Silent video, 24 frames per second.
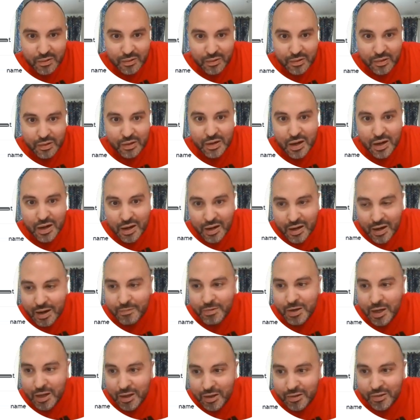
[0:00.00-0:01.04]
You kind of have
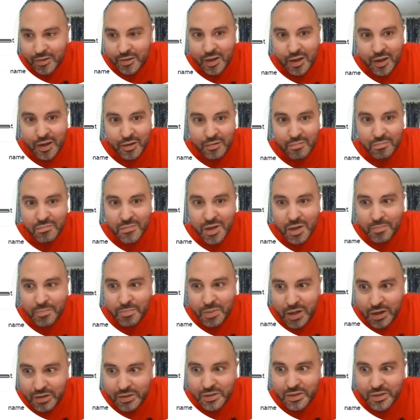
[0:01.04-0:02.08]
a hint that a
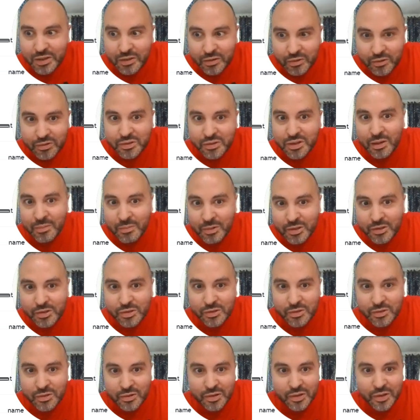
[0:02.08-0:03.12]
buy signal is coming
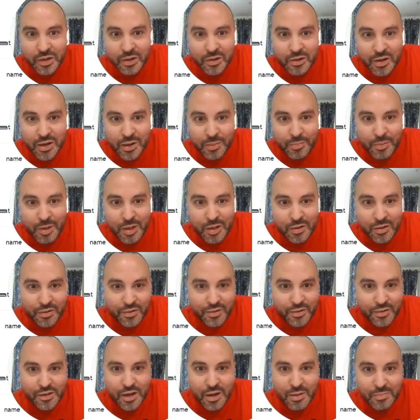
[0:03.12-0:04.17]
soon. You know what I mean?
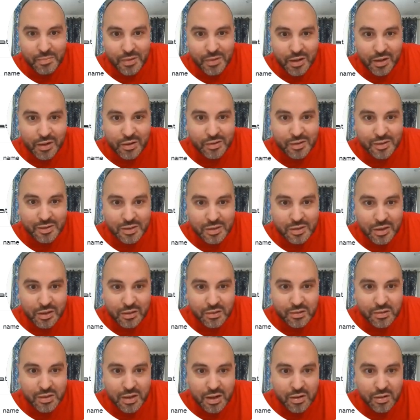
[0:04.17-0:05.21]
Same thing as the sell
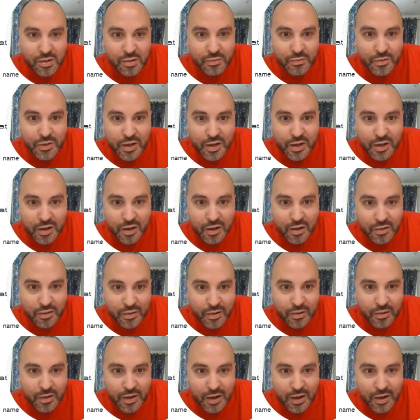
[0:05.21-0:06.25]
sign over here.
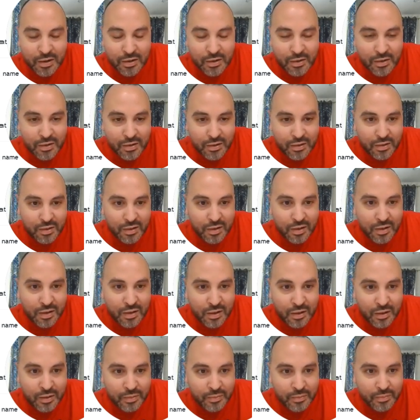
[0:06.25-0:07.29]
Okay.
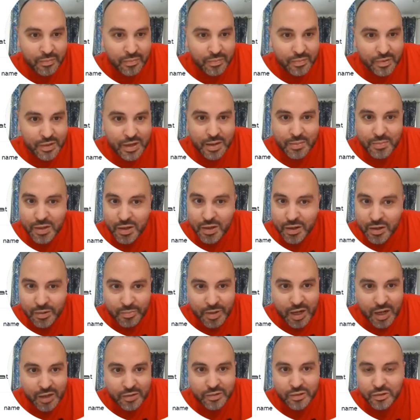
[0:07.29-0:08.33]
Same thing as the
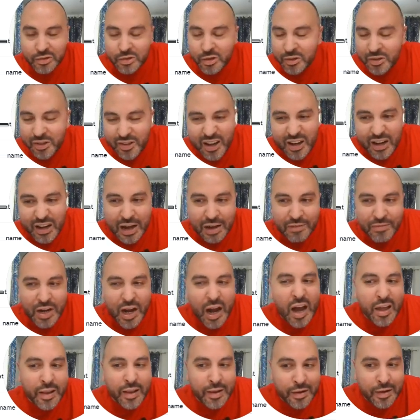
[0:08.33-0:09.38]
buy. So you kind of have an
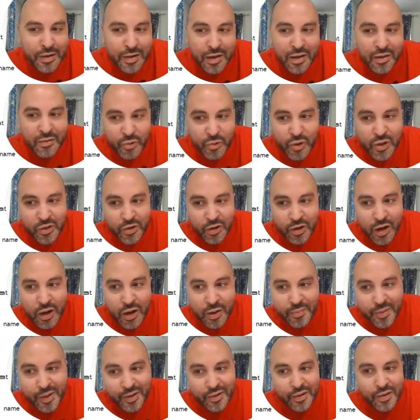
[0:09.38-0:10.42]
idea of when they're
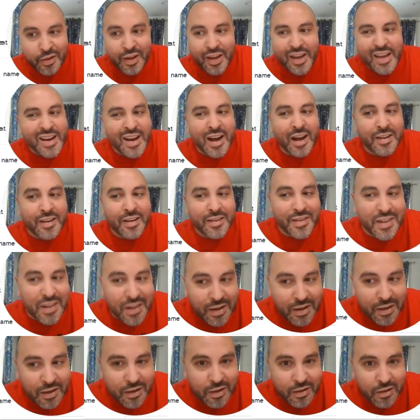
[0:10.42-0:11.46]
coming, an
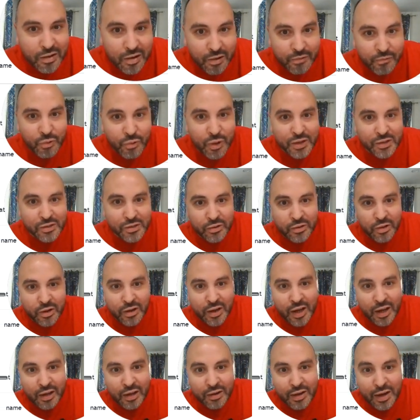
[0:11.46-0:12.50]
idea of when to look
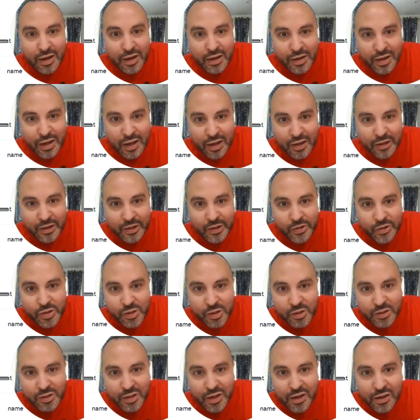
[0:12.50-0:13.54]
at. And again, each of
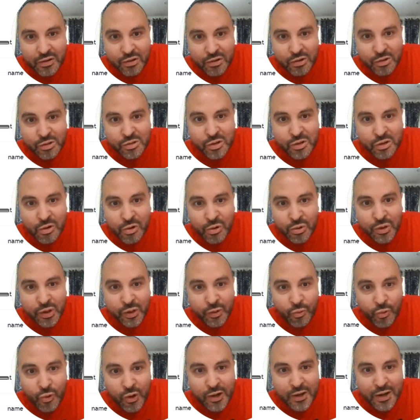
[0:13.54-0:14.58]
these candles are only
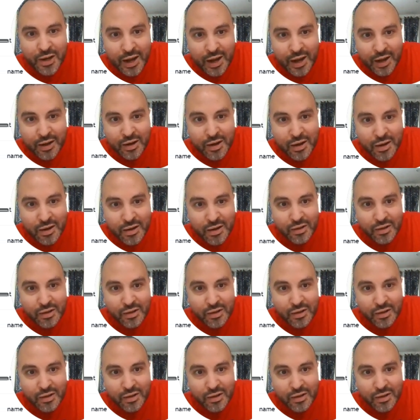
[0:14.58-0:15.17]
1 day.